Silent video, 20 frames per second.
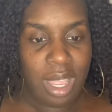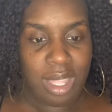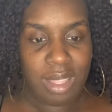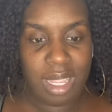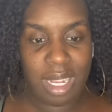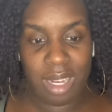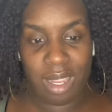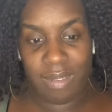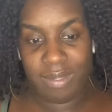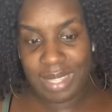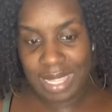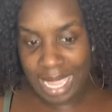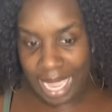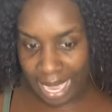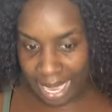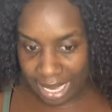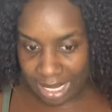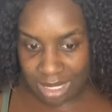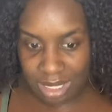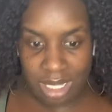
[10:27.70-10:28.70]
They love the
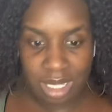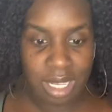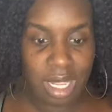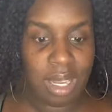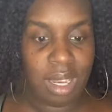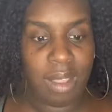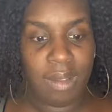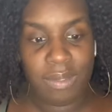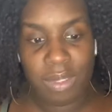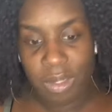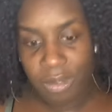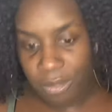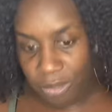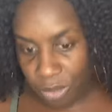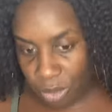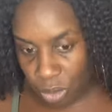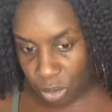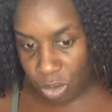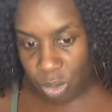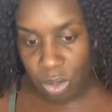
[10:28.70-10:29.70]
accent, they love the
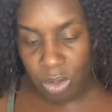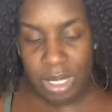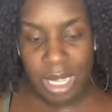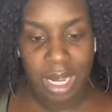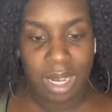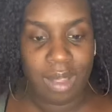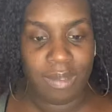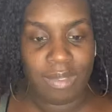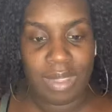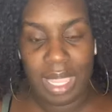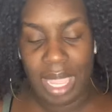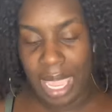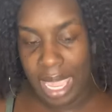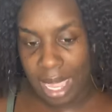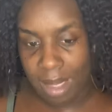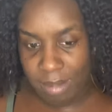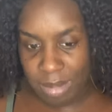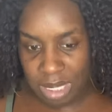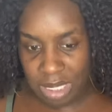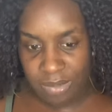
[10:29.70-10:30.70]
food, they love the
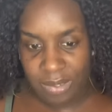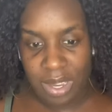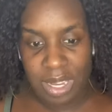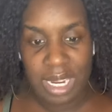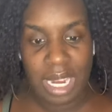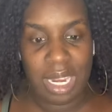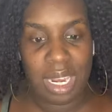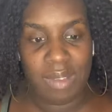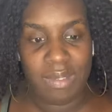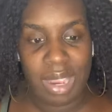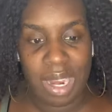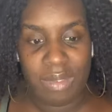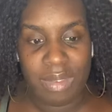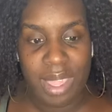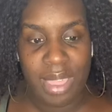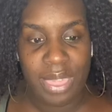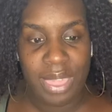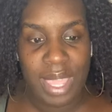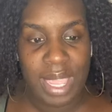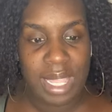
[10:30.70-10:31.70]
atmosphere, they love
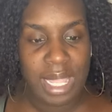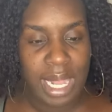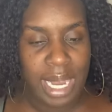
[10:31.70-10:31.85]
everything.